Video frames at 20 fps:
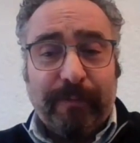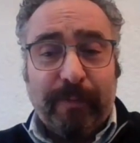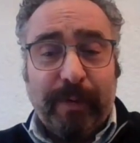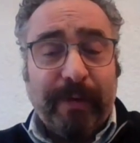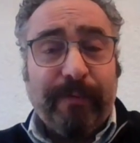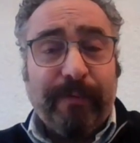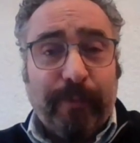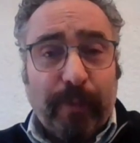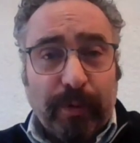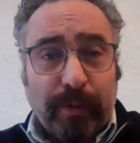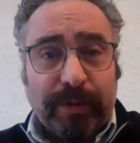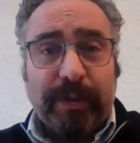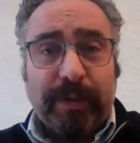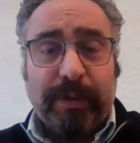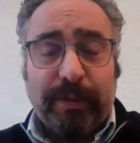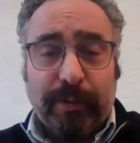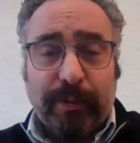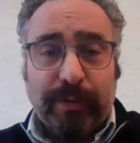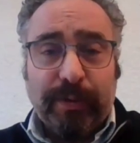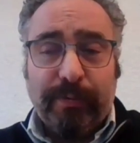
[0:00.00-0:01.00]
we've forced
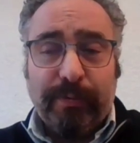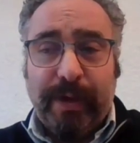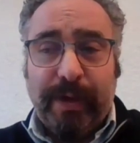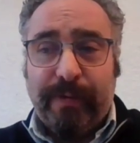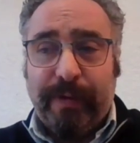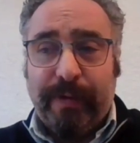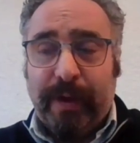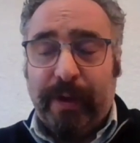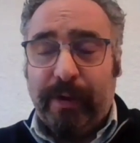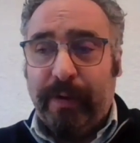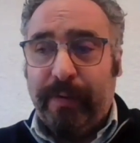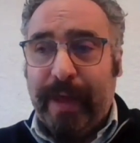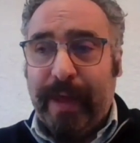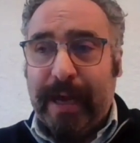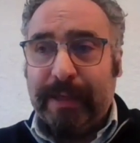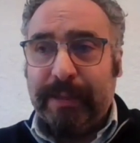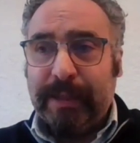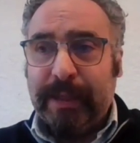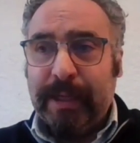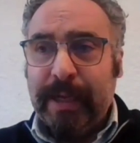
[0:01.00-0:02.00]
the total rethink on
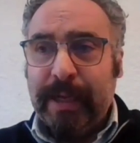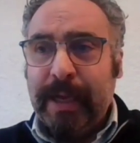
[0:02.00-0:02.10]
that.